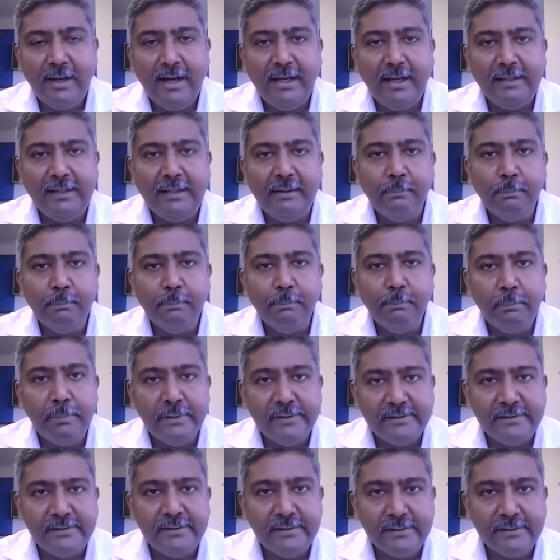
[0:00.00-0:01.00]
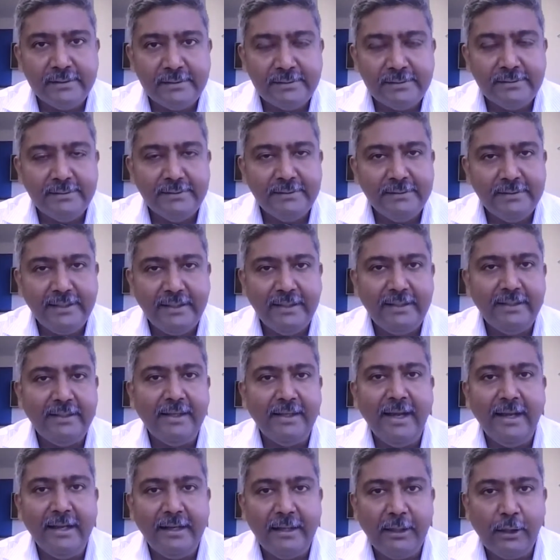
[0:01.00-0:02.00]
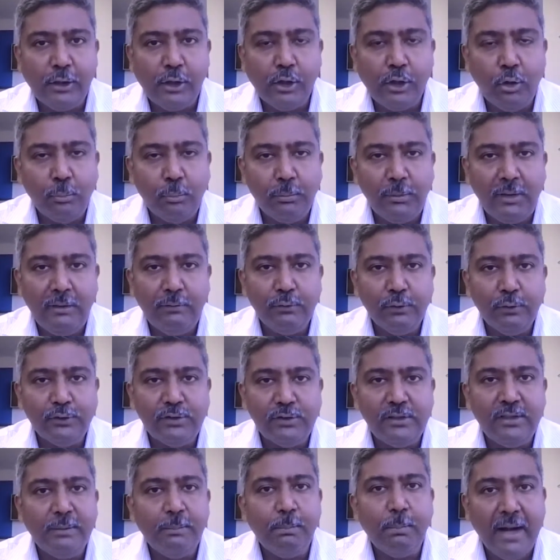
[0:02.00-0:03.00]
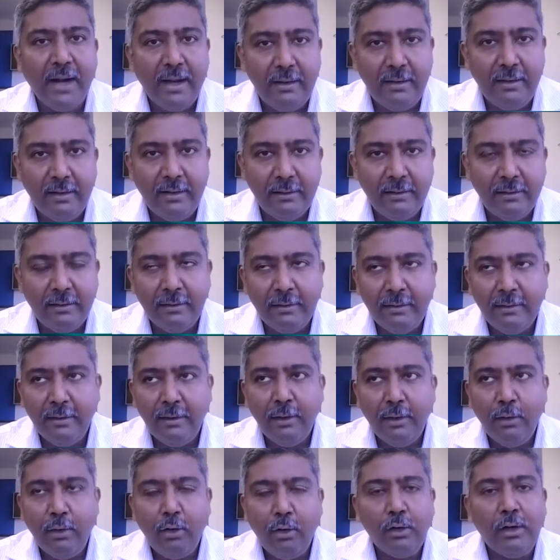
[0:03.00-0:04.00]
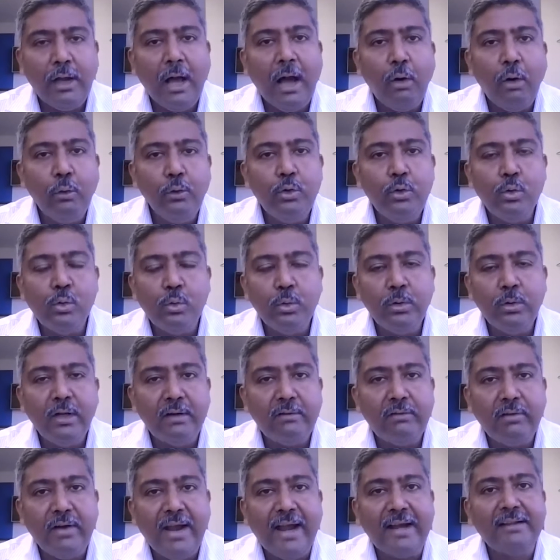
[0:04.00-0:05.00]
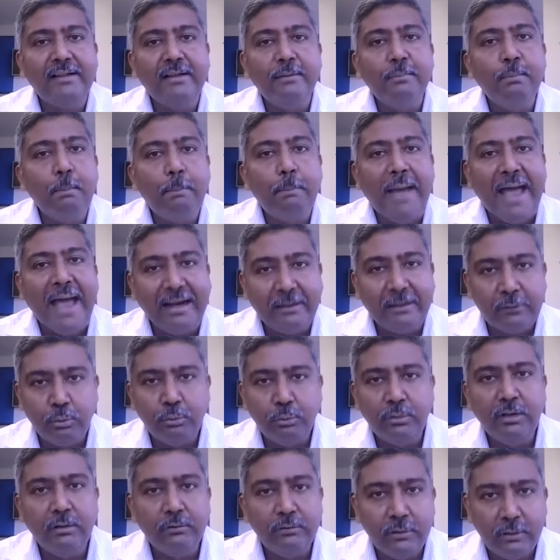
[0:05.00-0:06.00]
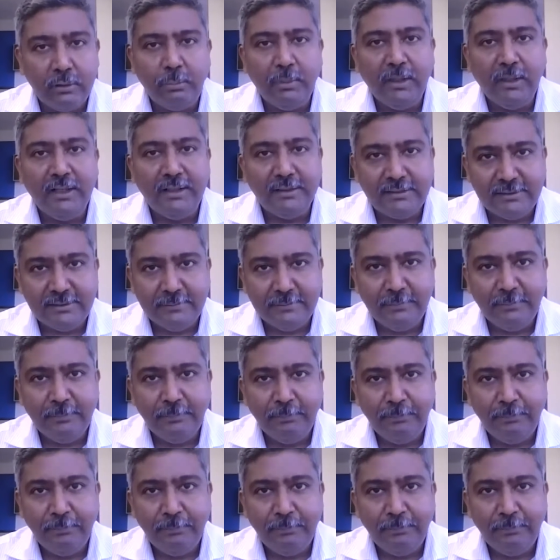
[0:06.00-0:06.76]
I think business, the entire economy was dependent on how you could attract them back to their workplace.